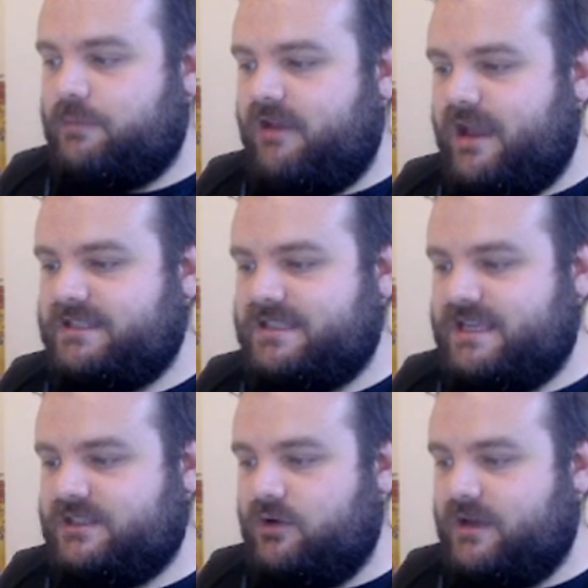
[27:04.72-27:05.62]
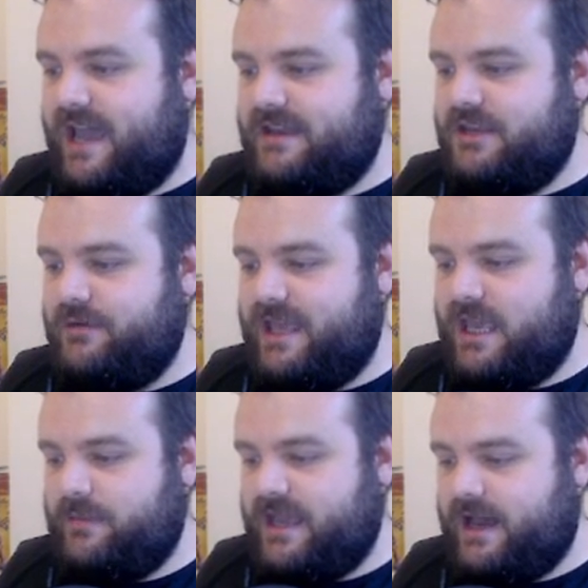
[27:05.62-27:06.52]
Praxeus or Can You
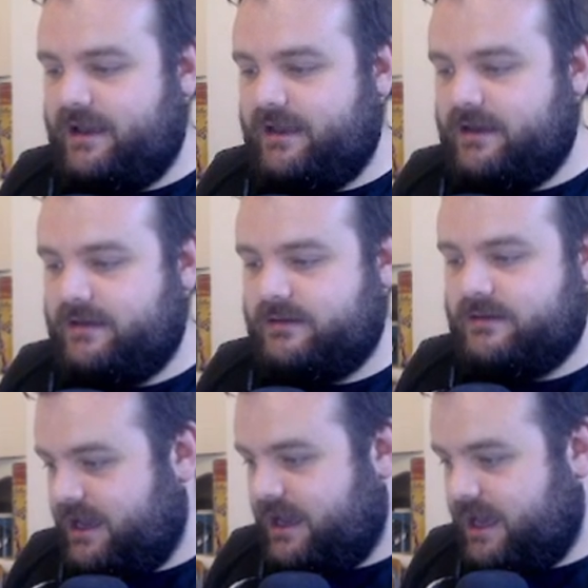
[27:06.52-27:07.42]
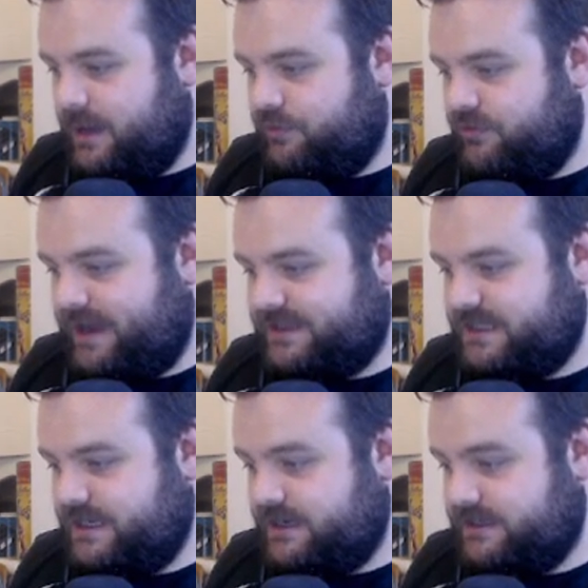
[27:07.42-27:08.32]
Hear Me higher? Uh,
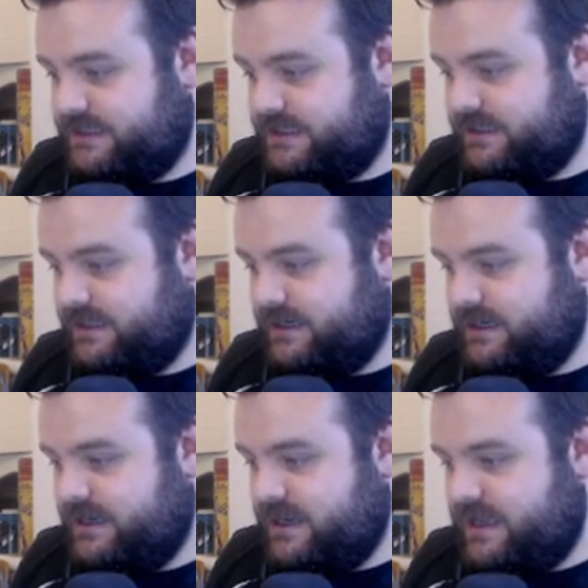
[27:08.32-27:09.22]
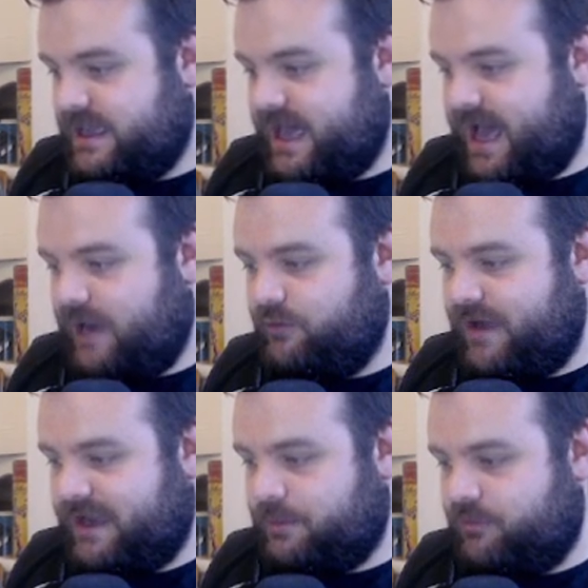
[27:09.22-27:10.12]
Praxeus... Yeah, I
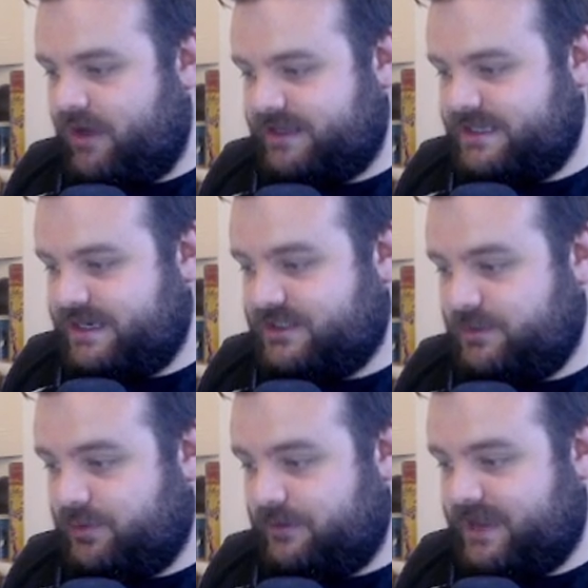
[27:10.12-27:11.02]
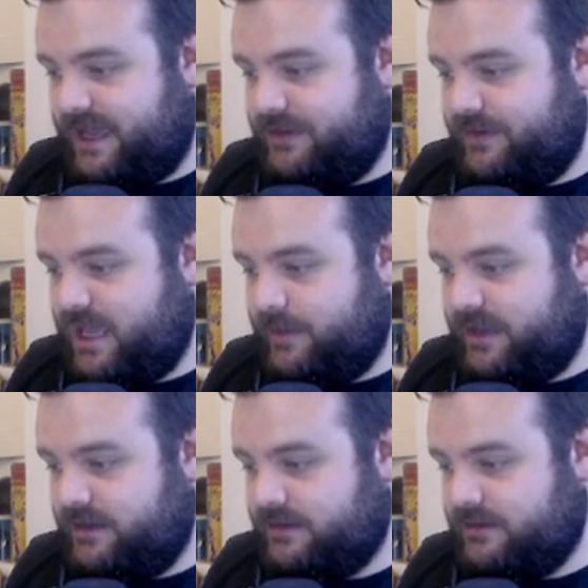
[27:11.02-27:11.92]
rank Praxeus above Can You Hear Me.